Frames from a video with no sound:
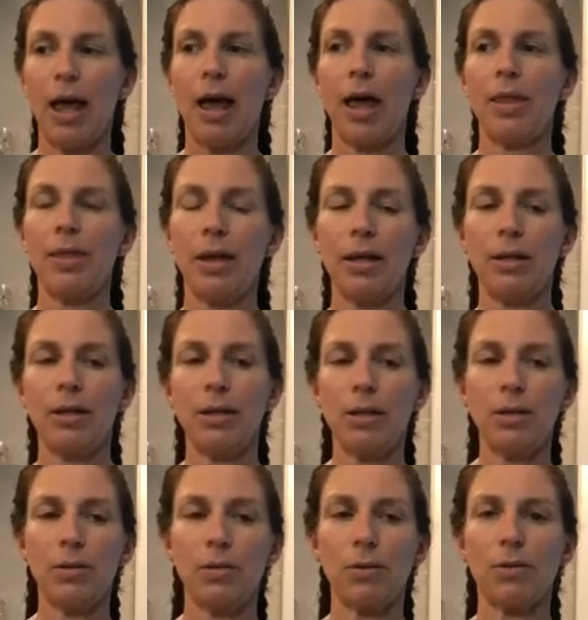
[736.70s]
And then
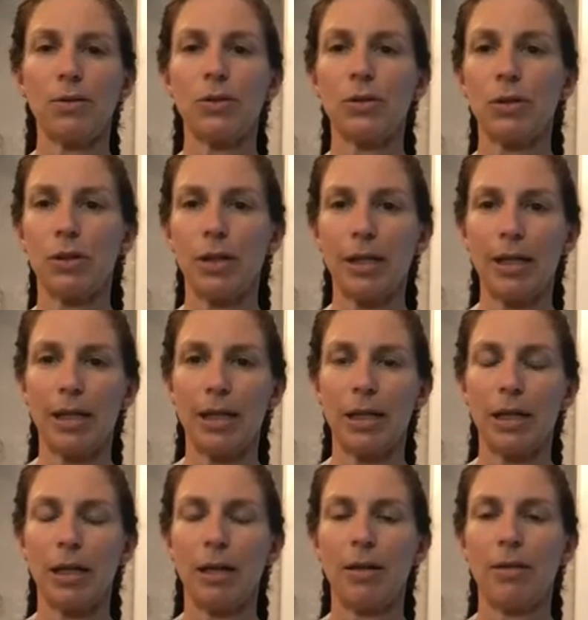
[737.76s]
you'll stir
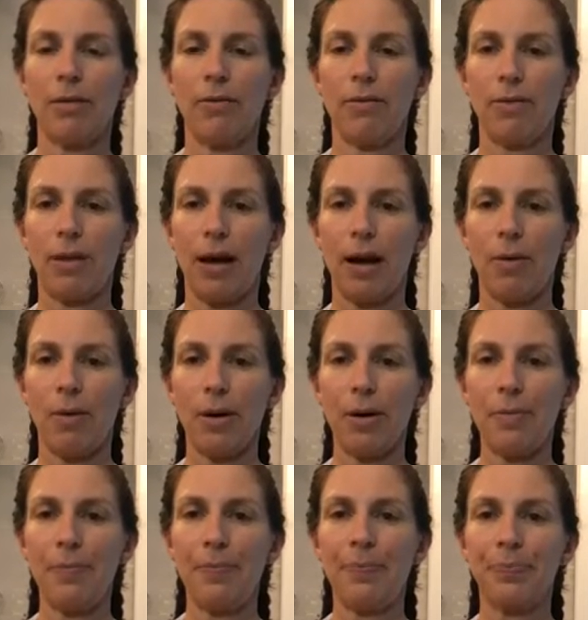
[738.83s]
in the
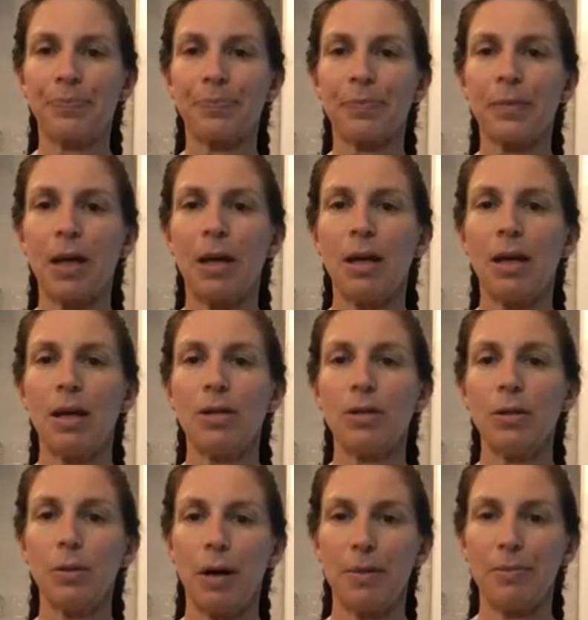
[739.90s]
flour.
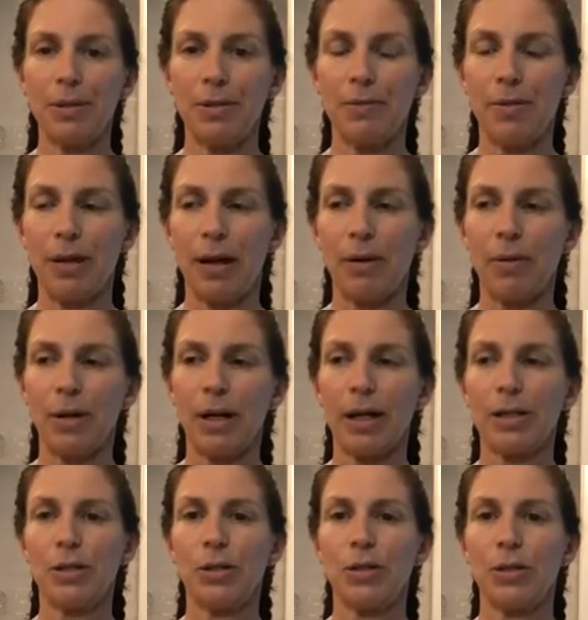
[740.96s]
2 cups of flour
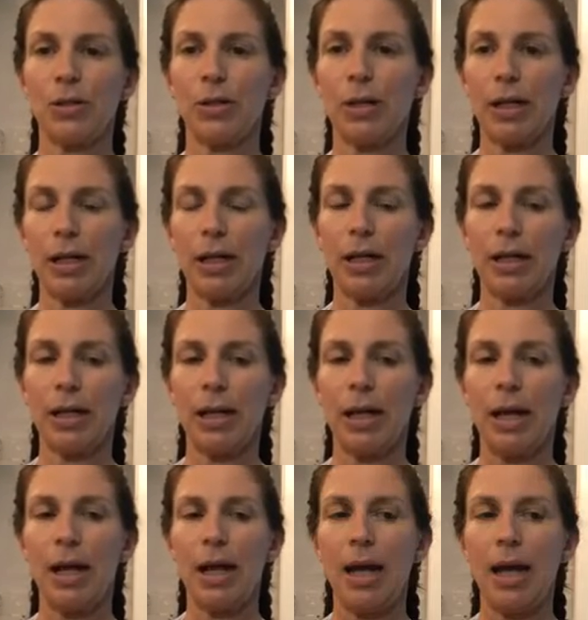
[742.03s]
get stirred in.
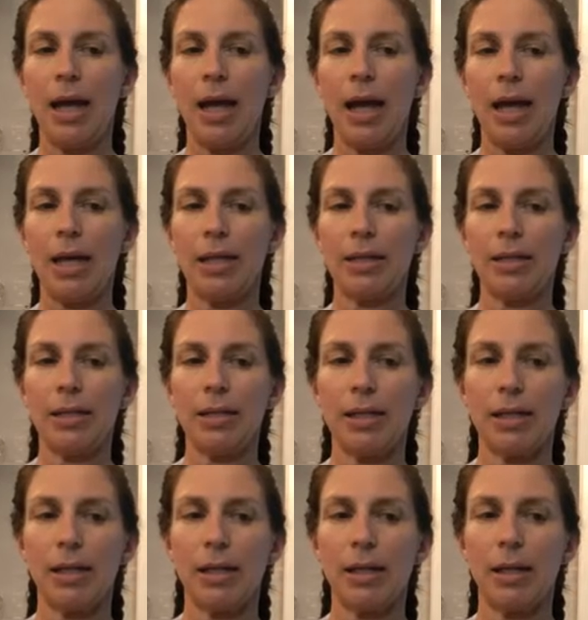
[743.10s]
And
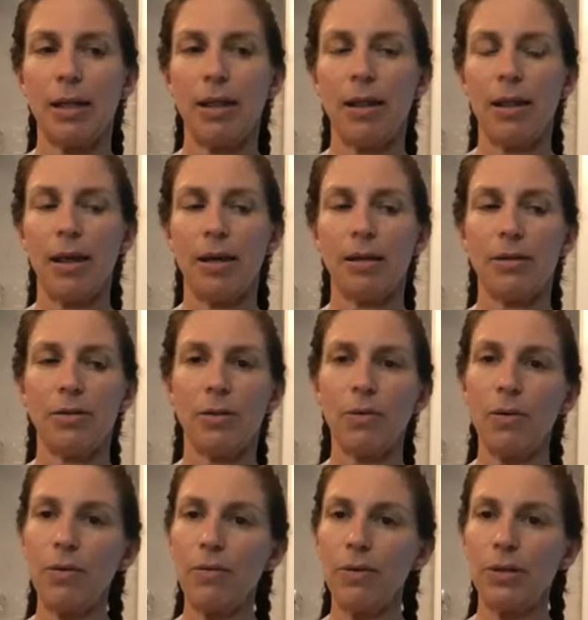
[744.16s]
then
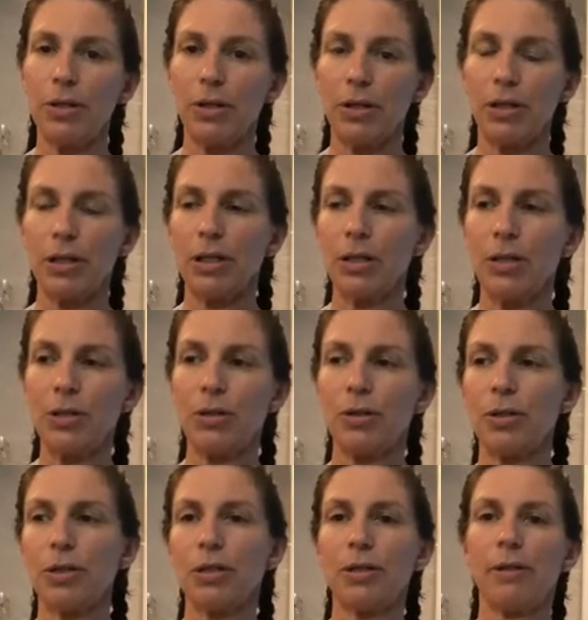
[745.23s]
don't overstir it, just
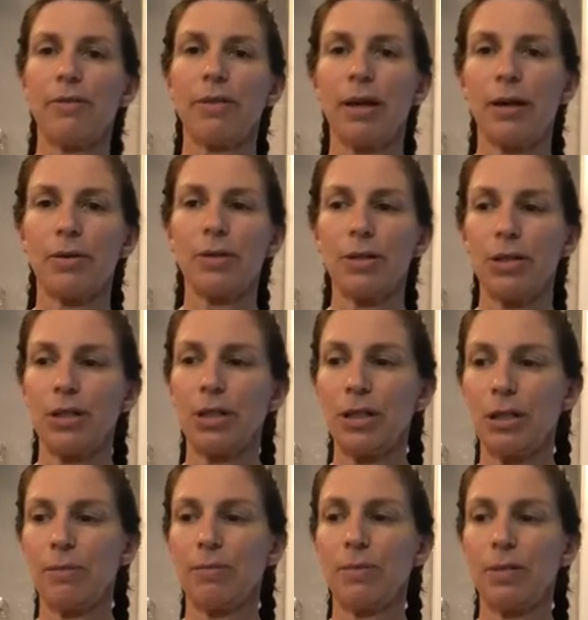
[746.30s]
stir it till the flour is
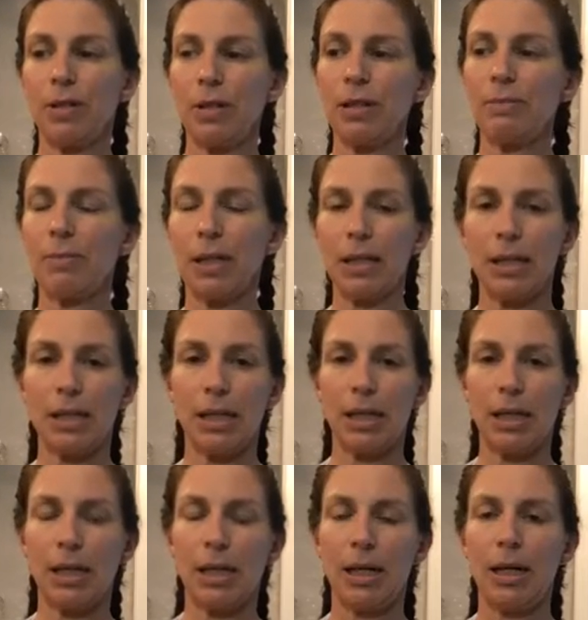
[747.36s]
just mixed
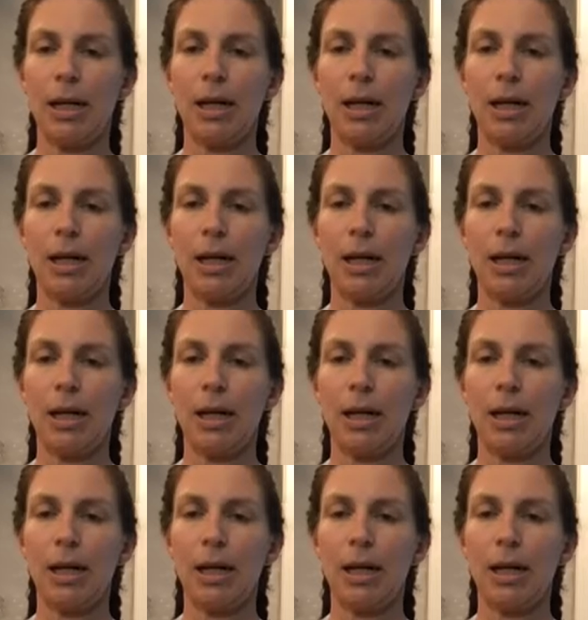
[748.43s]
in,